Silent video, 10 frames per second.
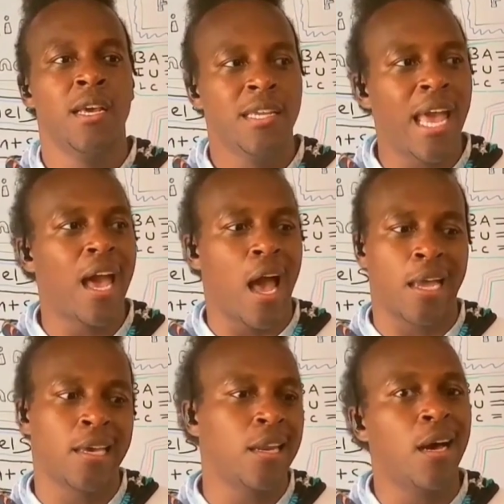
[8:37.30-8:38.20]
yeah, I
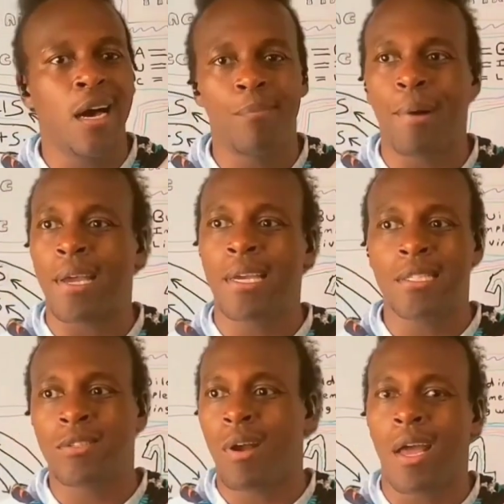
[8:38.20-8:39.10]
get up, I get
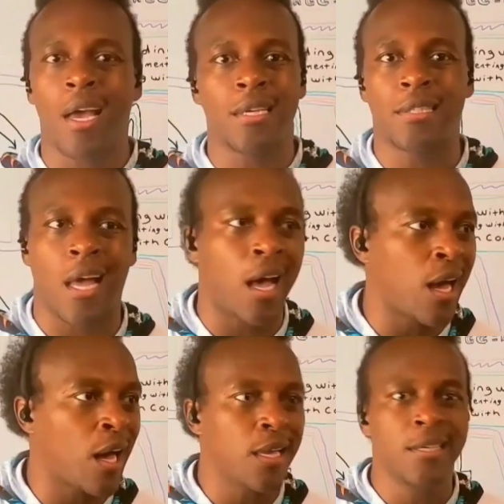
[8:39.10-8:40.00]
dressed,
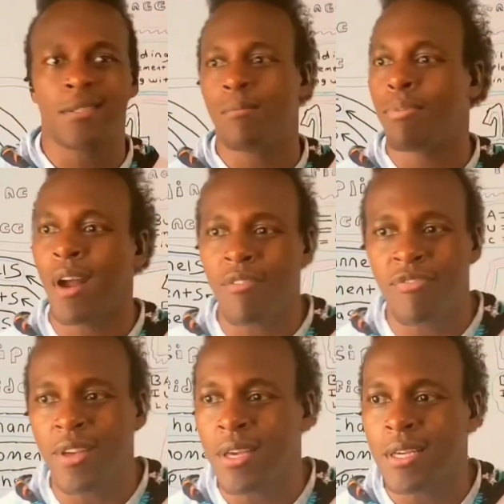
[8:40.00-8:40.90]
I eat some
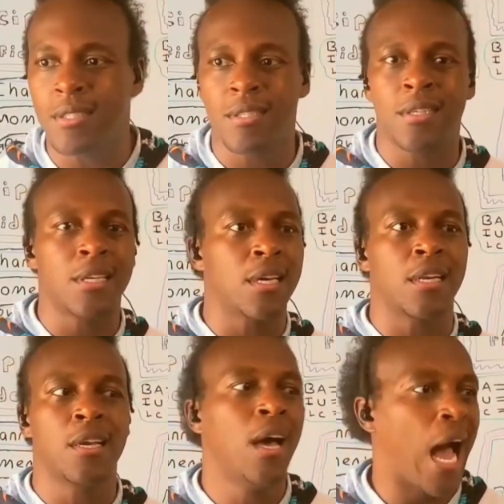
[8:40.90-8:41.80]
breakfast, and
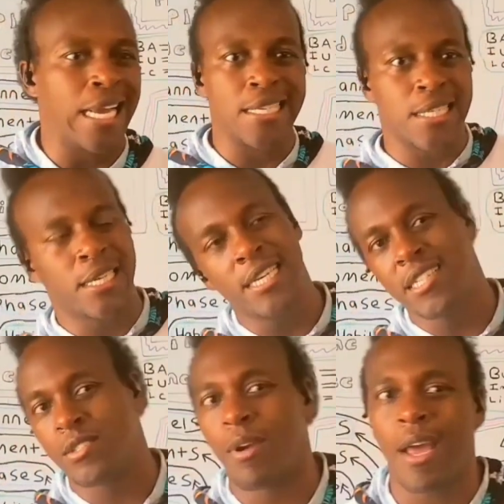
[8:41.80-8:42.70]
then I get the
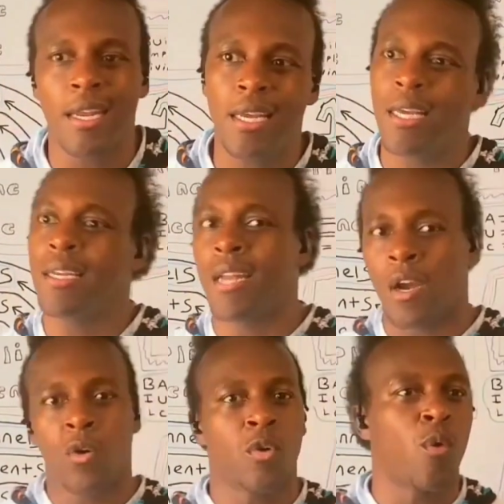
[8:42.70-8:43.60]
kids ready, and then I
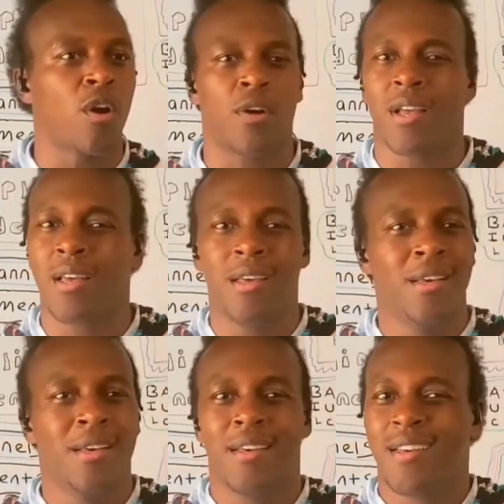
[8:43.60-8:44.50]
go to work.
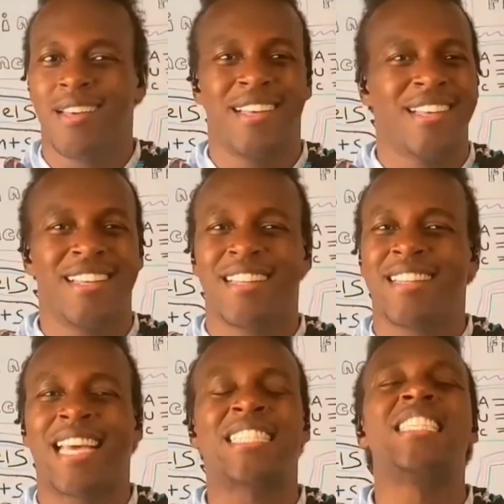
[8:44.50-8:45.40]

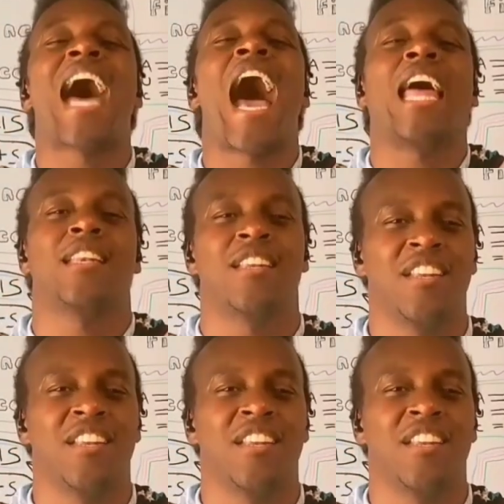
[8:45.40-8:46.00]
That's not